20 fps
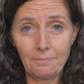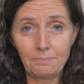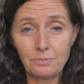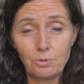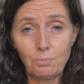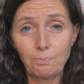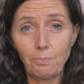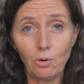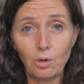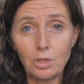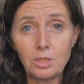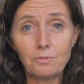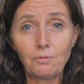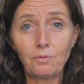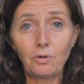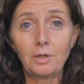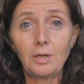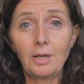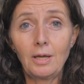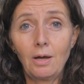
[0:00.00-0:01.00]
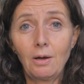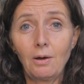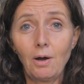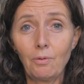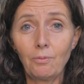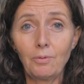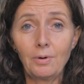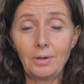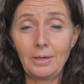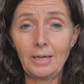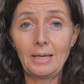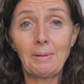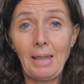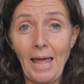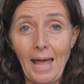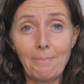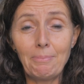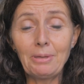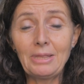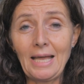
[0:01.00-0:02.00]
supports for our
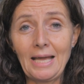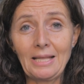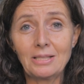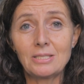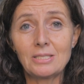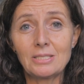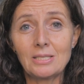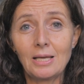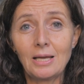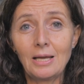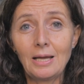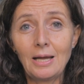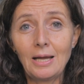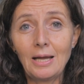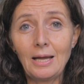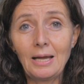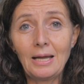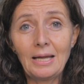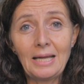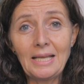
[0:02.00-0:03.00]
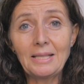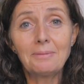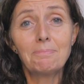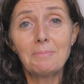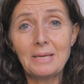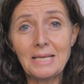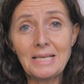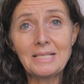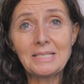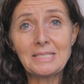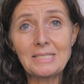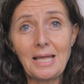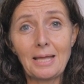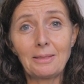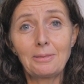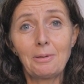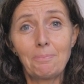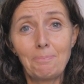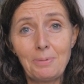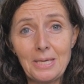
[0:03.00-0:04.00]
inhabitants, it means
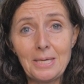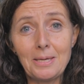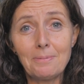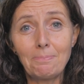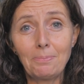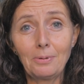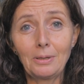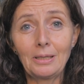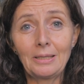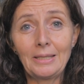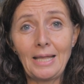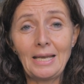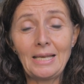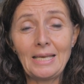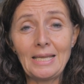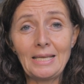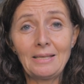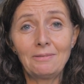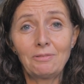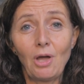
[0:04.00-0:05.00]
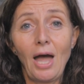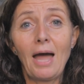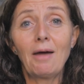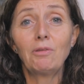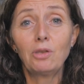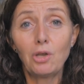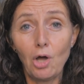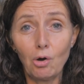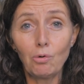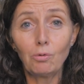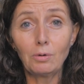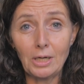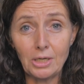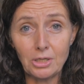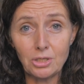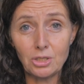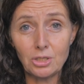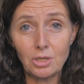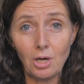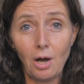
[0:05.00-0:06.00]
that the people, they need to have
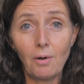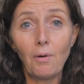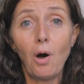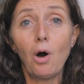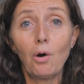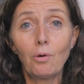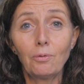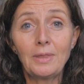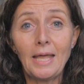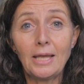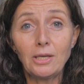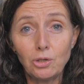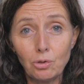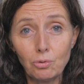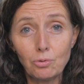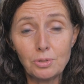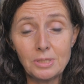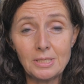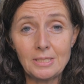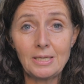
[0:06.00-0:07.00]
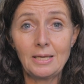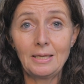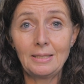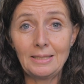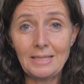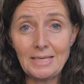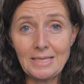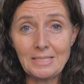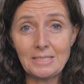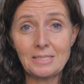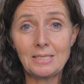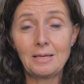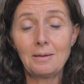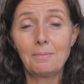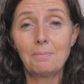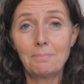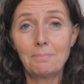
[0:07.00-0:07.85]
knowledge of how they use this